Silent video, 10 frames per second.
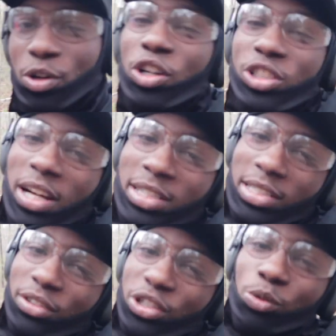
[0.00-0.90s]
We gonna try and
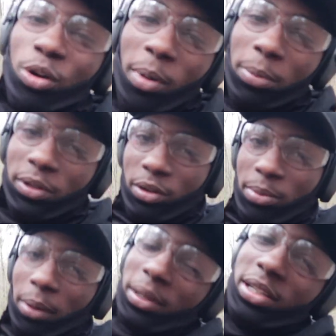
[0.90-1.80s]
see if she warm up a little
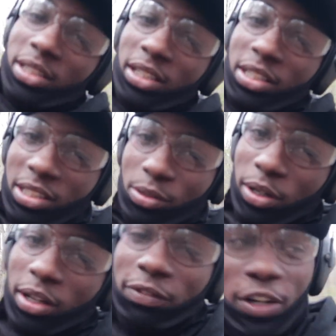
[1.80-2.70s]
bit, but let's at least see
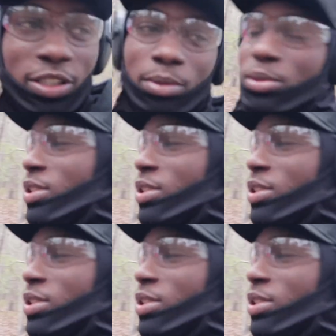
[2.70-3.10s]
where the first couple